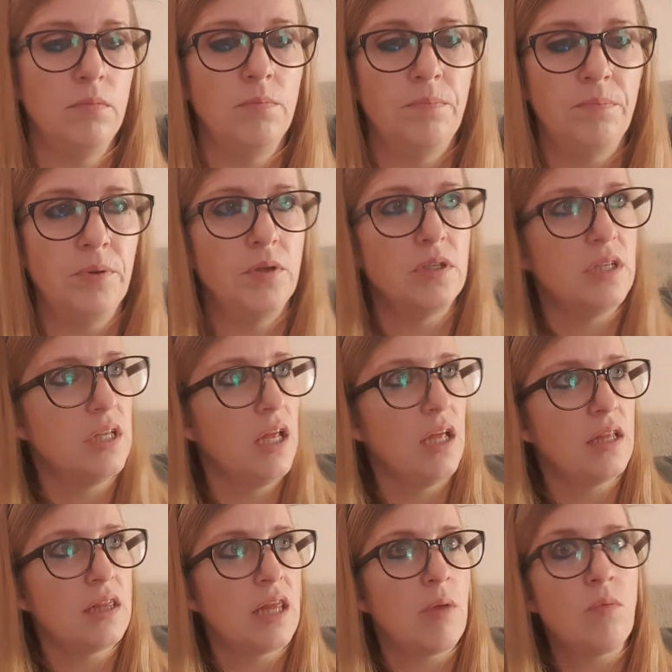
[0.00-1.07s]
But
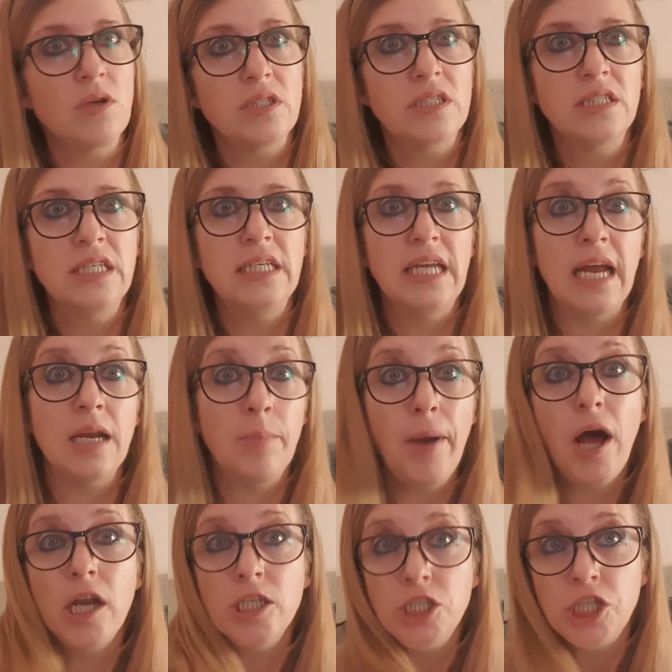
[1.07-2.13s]
they didn't get an
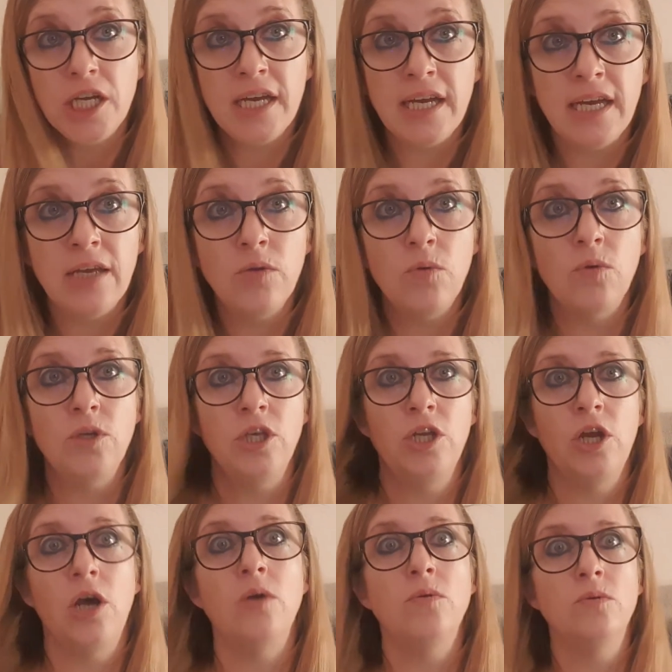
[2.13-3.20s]
apology or, you
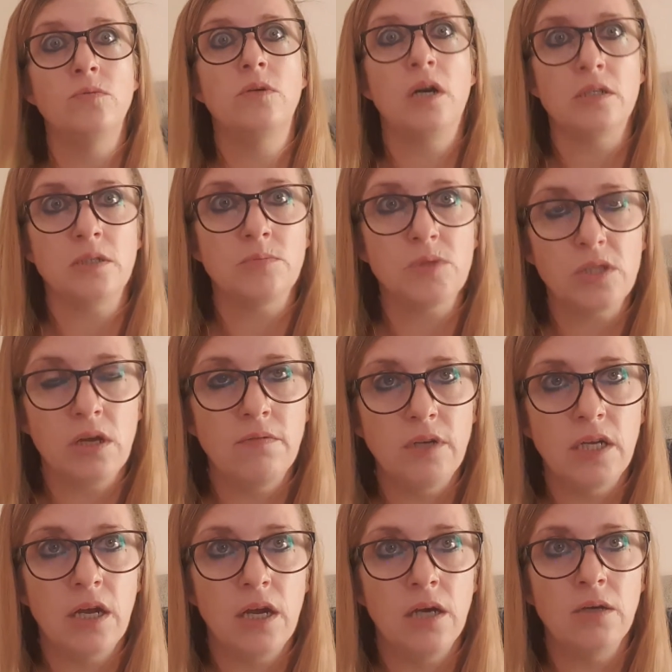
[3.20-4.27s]
know, oh God, I'm sorry,
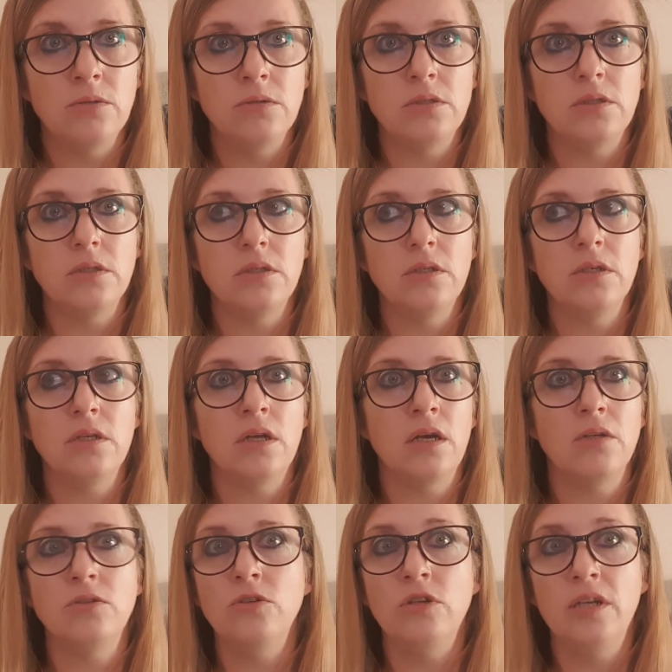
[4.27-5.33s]
girls. You
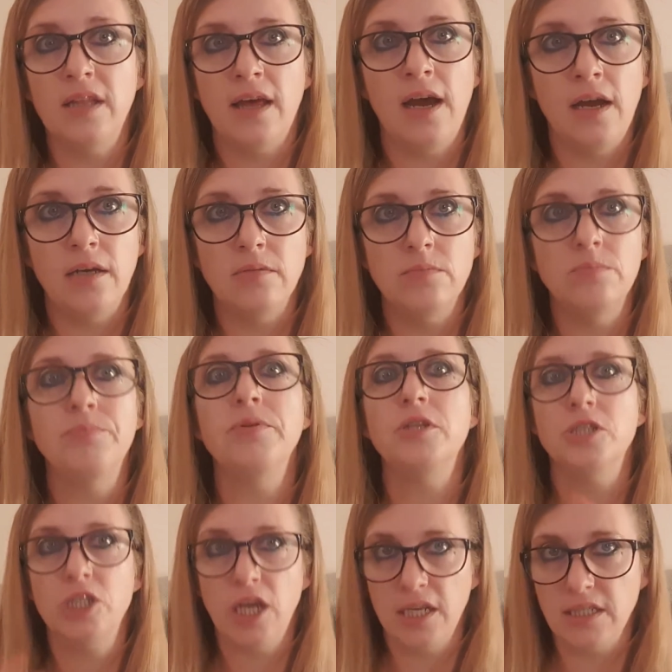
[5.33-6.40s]
know, none of that. But the
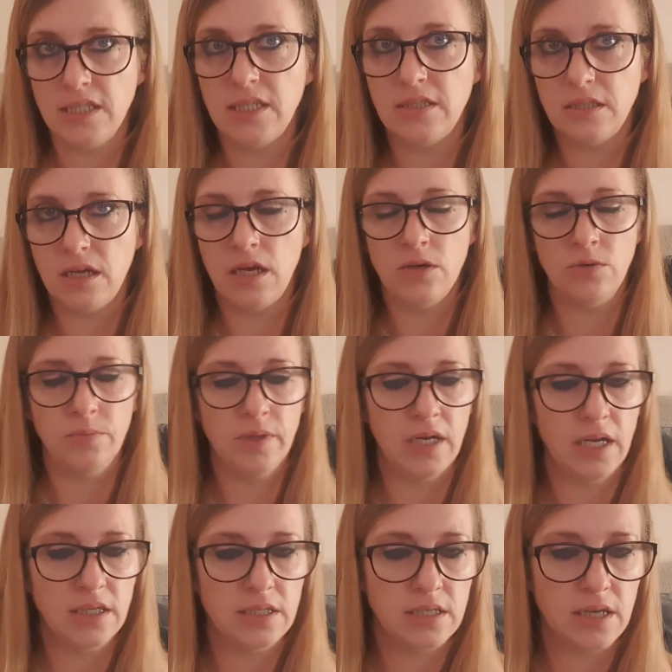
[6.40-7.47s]
check did turn up the
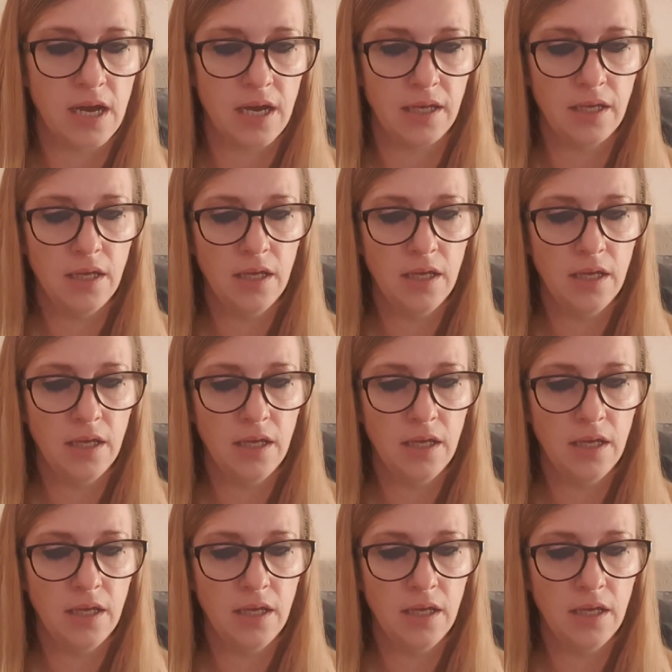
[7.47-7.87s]
next day.